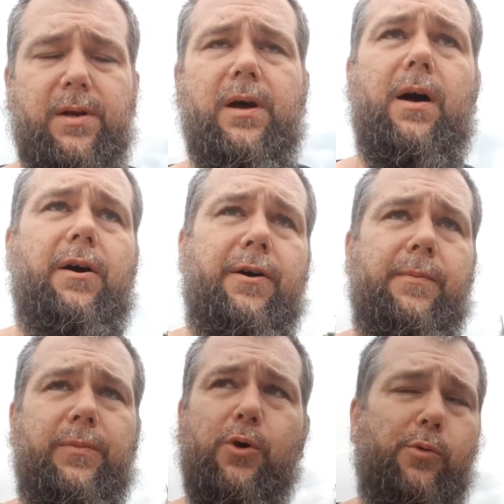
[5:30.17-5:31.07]

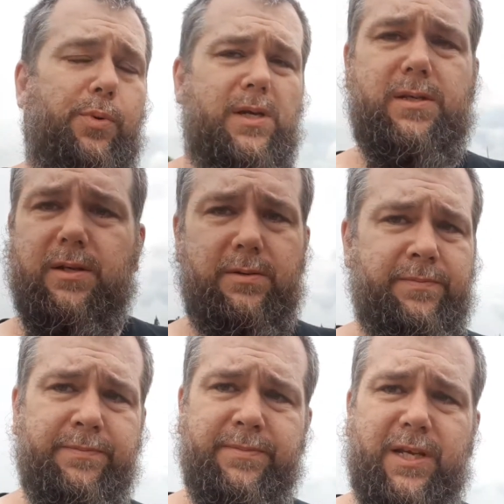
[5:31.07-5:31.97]
Dual piston,
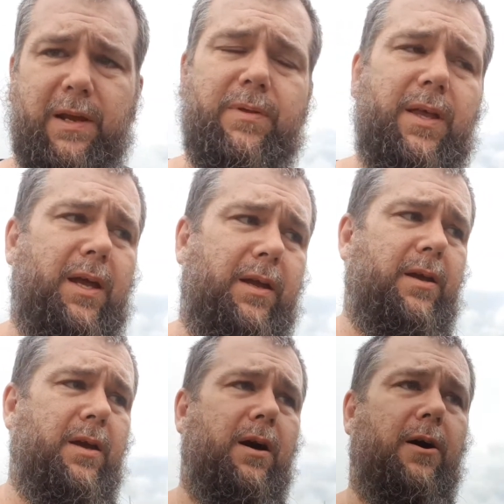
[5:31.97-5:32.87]
same thing.
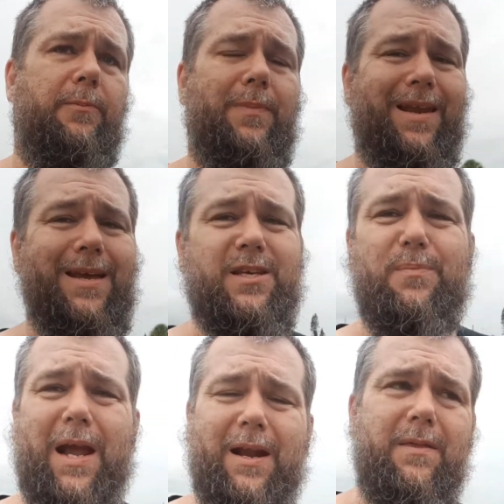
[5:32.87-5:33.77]
It is a
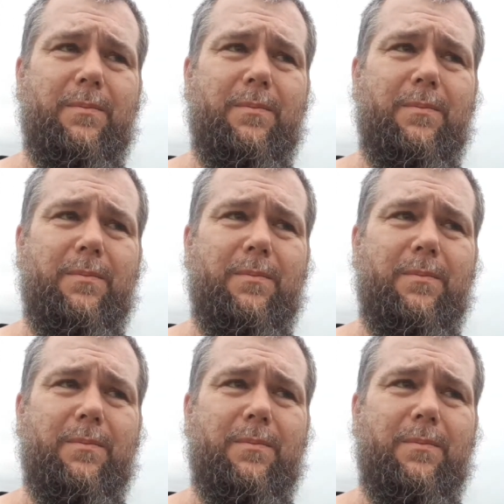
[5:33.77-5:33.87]
pain in the